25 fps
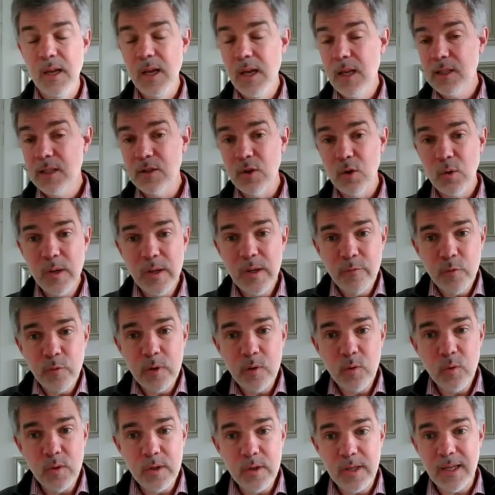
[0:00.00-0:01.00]
So if we
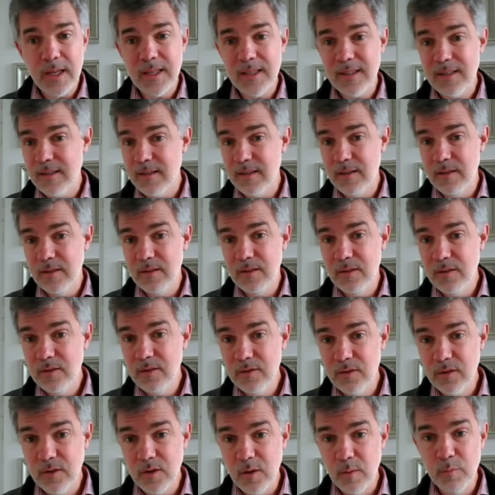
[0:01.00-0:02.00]
look at
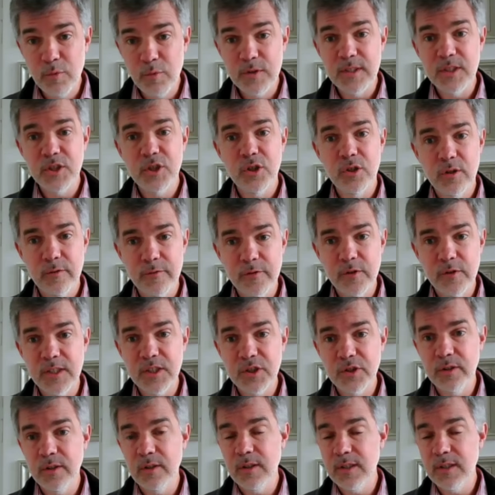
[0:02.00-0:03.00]
the composition of the
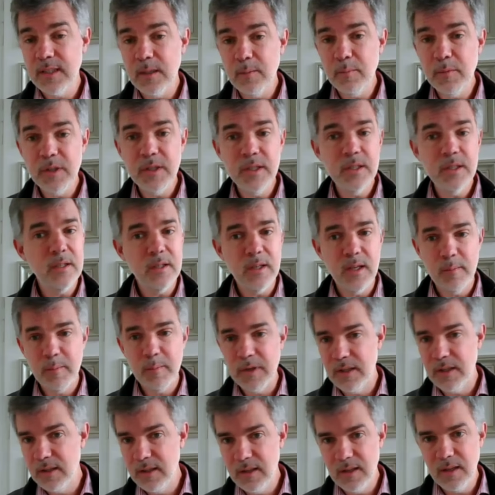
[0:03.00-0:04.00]
National Assembly,
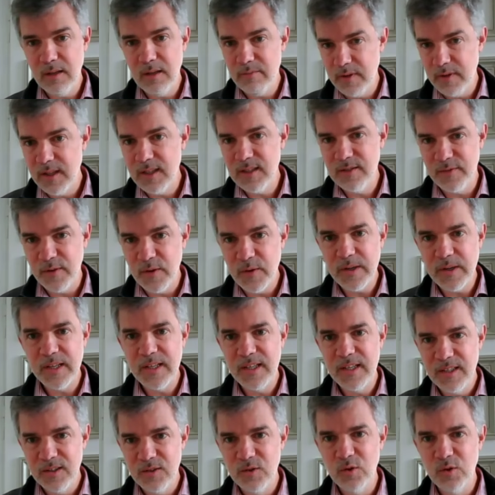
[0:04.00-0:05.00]
I think it's very
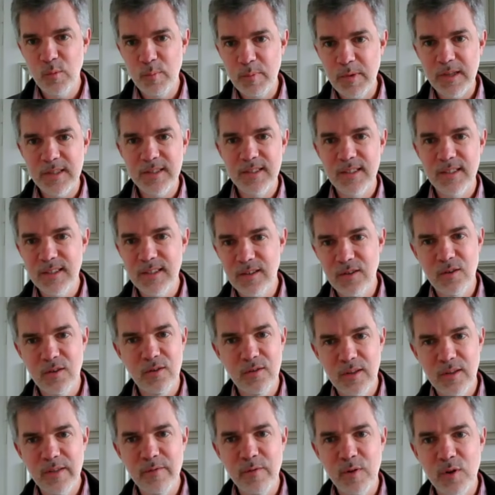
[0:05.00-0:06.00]
clear no party or
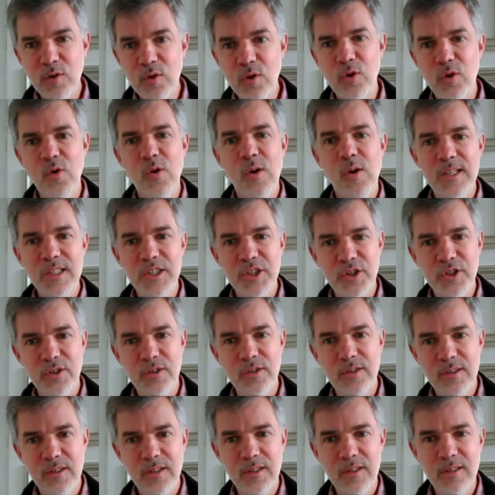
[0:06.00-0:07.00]
even no coalition
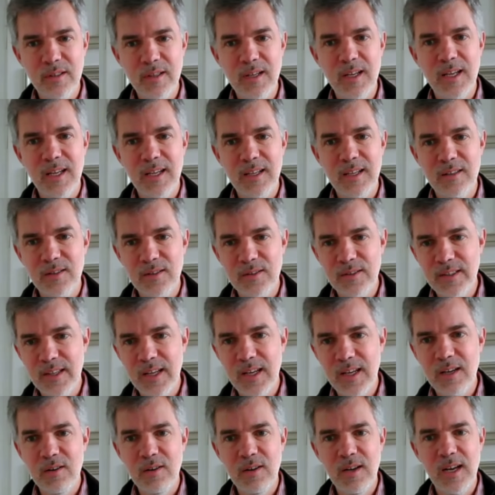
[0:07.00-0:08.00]

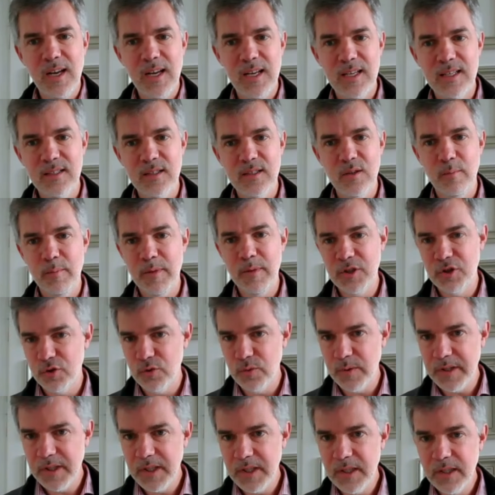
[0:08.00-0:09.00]
now has
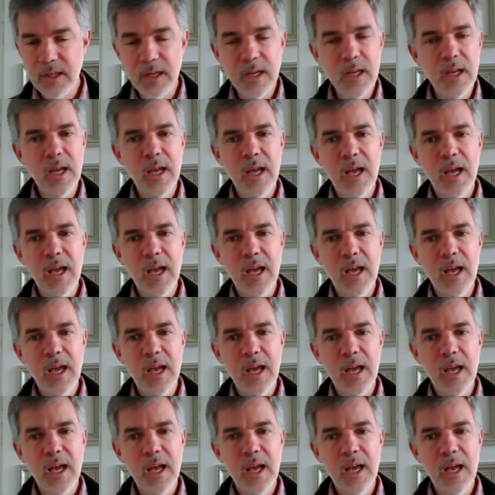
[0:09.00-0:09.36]
majority.